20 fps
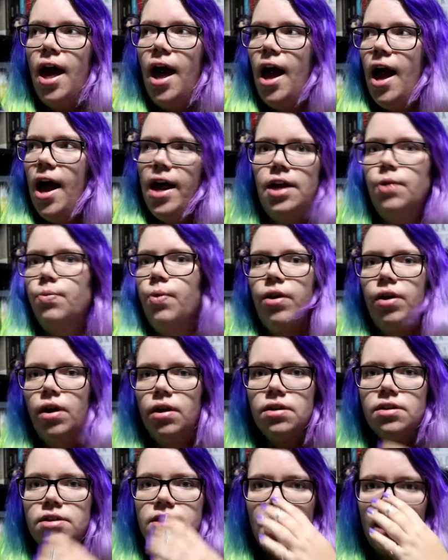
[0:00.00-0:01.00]
anywhere
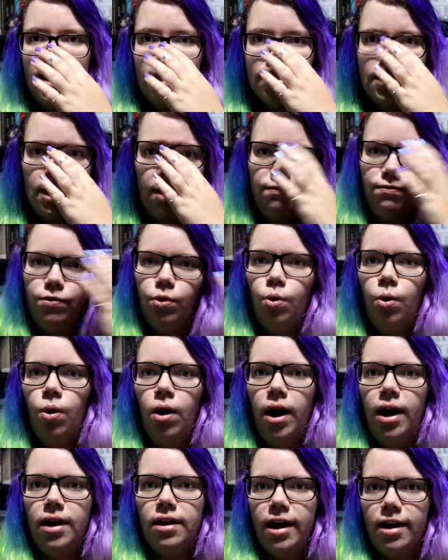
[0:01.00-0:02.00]
else except
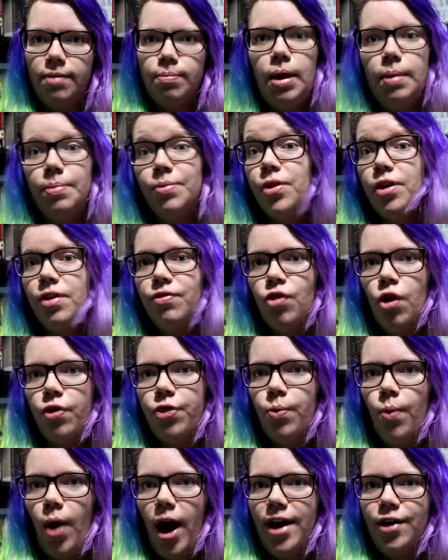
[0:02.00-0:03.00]
for like people that have got the
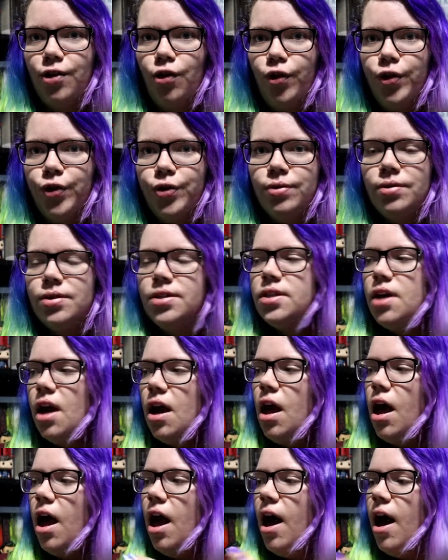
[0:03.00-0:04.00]
YA Chronicles.
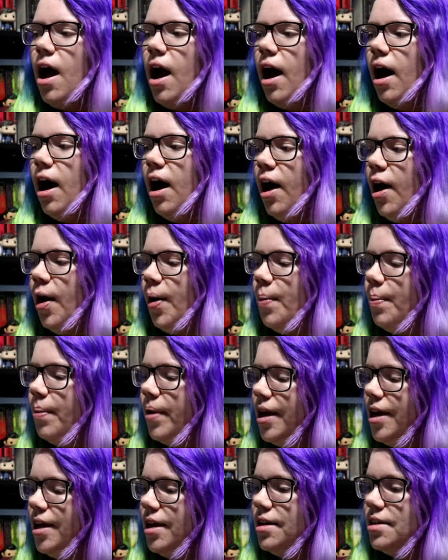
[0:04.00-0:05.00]

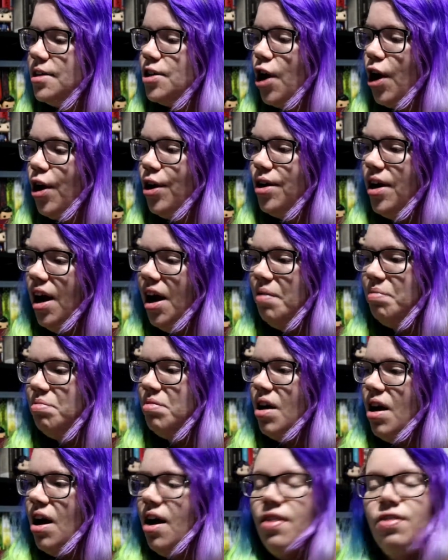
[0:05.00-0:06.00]
So yeah,
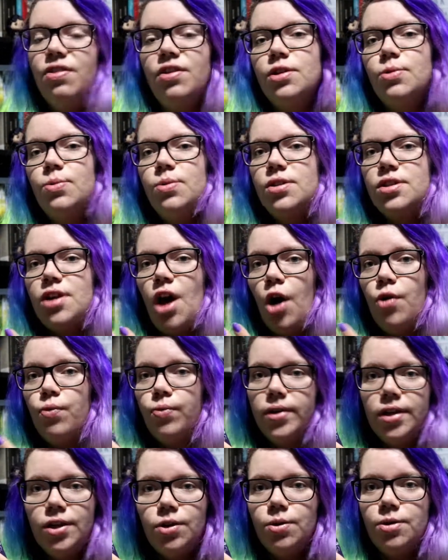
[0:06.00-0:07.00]
this was a
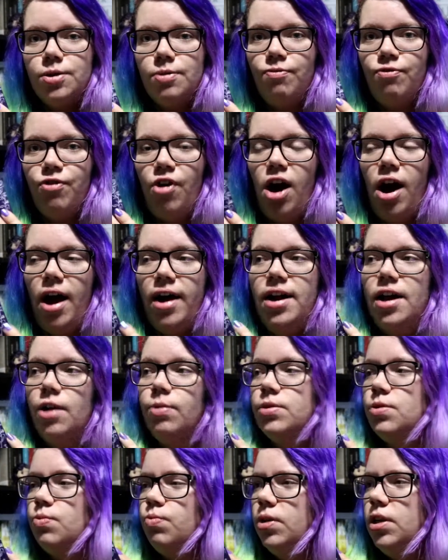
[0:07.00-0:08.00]
really awesome find. It
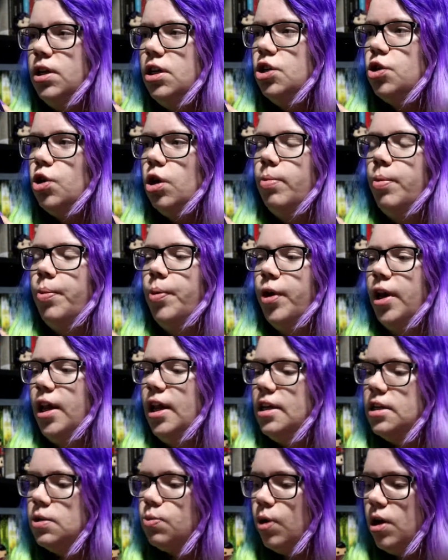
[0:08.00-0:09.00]
was a really enjoyable book. It
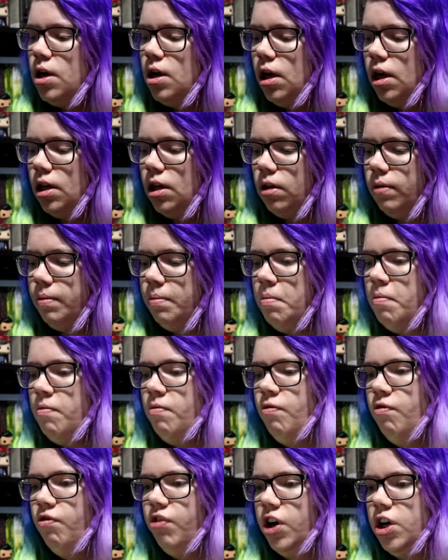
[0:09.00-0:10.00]
is written in
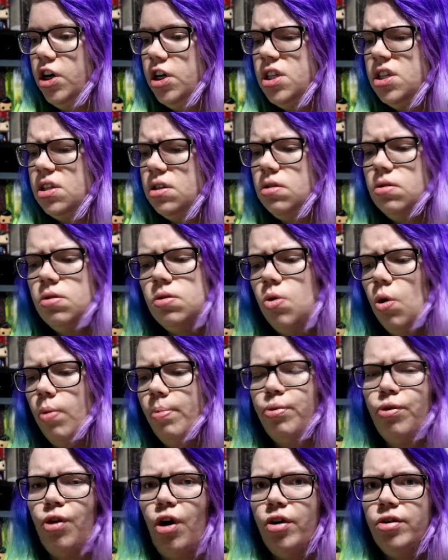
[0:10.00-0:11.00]
verse or
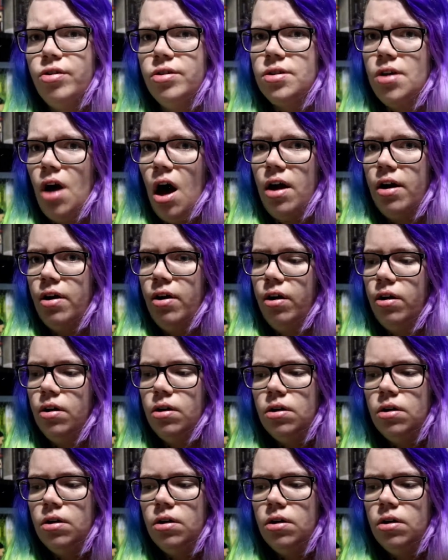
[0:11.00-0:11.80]
prose, I don't know.